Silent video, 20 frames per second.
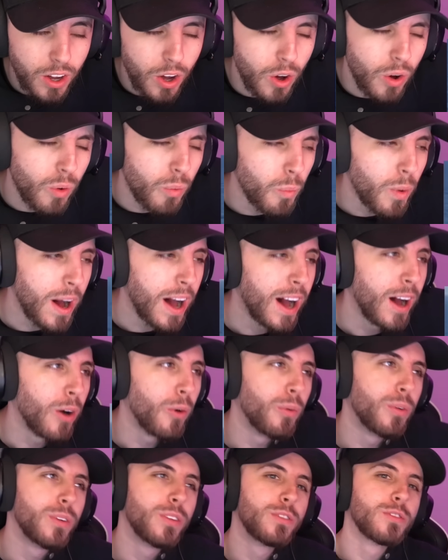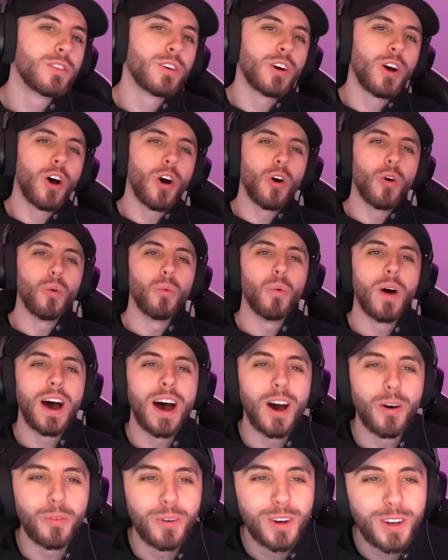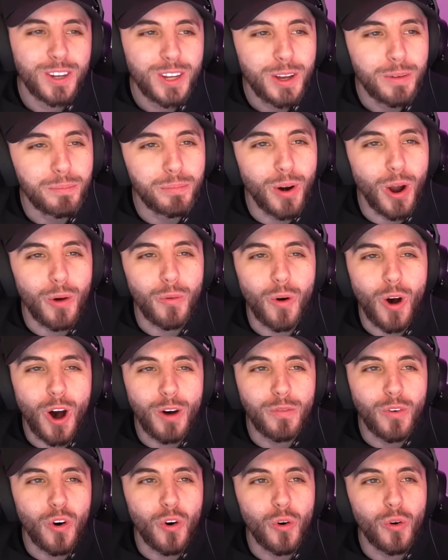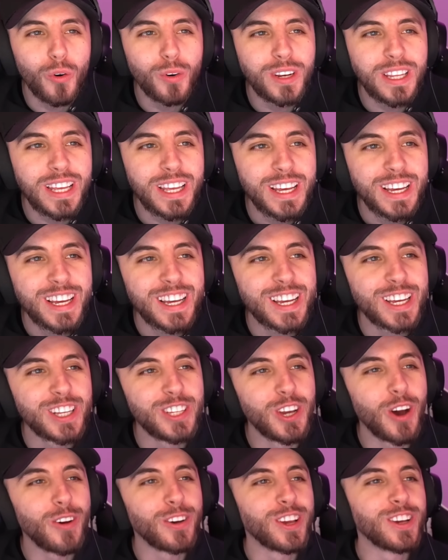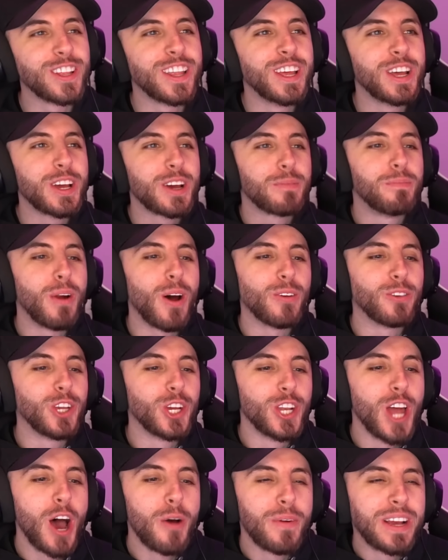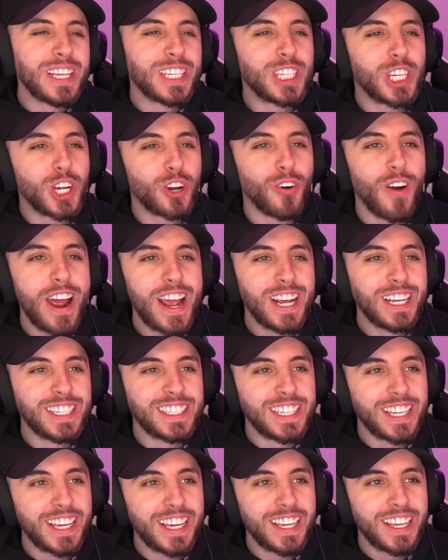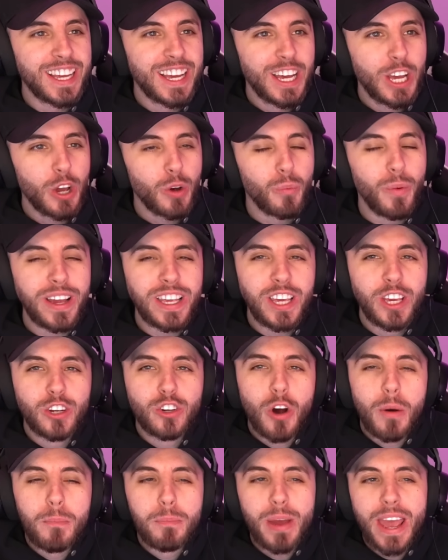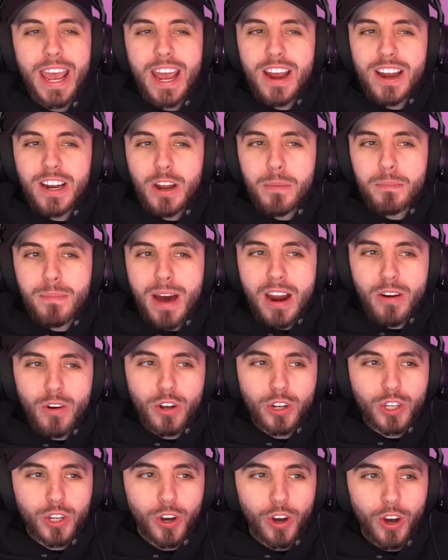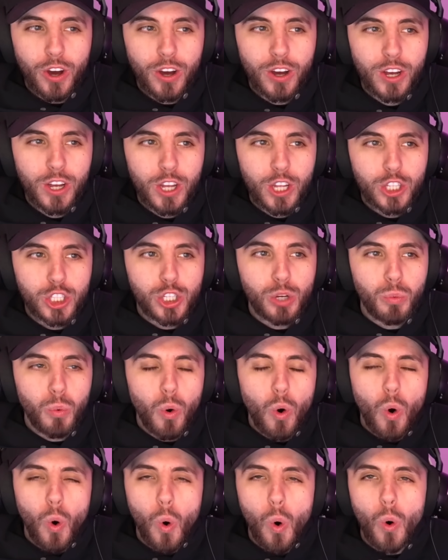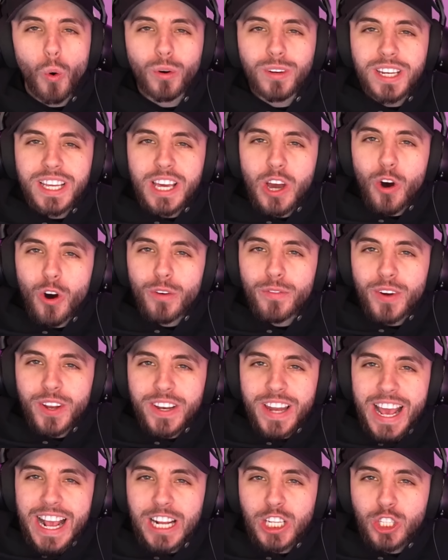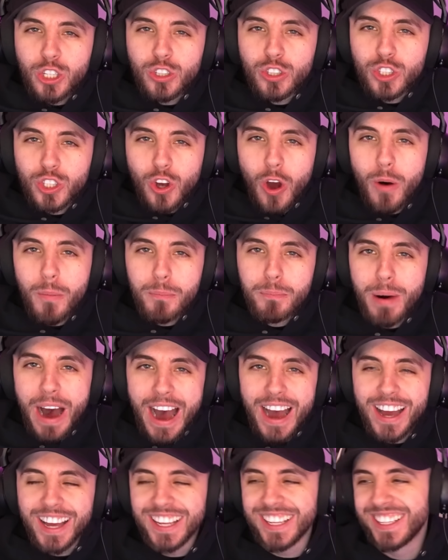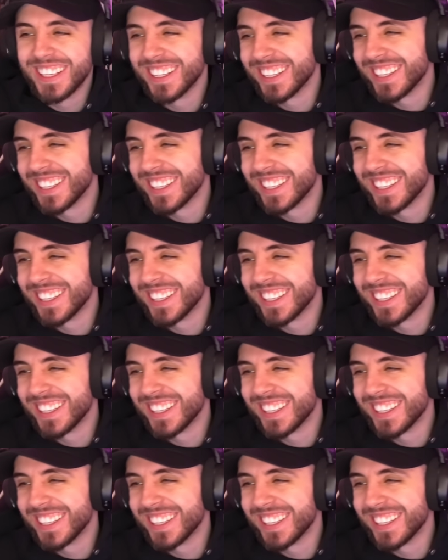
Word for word: Oh, combined. Oh, wow. Oh, to complement wow. this. Bro, of all the. Yo, yo, bro, you know it's crazy when you compare America to all the other nations combined.